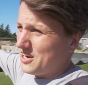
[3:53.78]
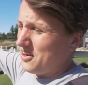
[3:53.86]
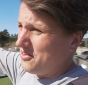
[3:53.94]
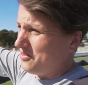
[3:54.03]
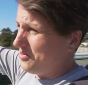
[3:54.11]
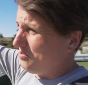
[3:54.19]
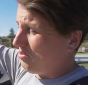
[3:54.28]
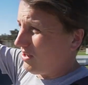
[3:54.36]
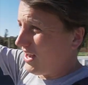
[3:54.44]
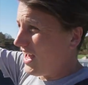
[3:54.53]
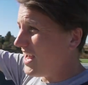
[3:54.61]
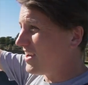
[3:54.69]
golf,
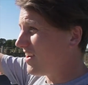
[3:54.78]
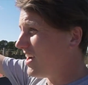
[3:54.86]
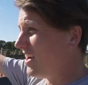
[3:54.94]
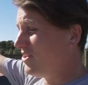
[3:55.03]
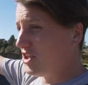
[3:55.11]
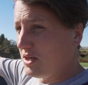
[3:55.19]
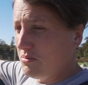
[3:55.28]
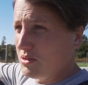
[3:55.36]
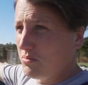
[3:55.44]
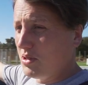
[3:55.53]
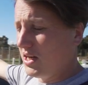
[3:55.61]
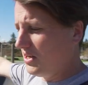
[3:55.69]
playground,
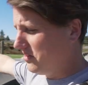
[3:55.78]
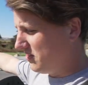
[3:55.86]
jumping pillow.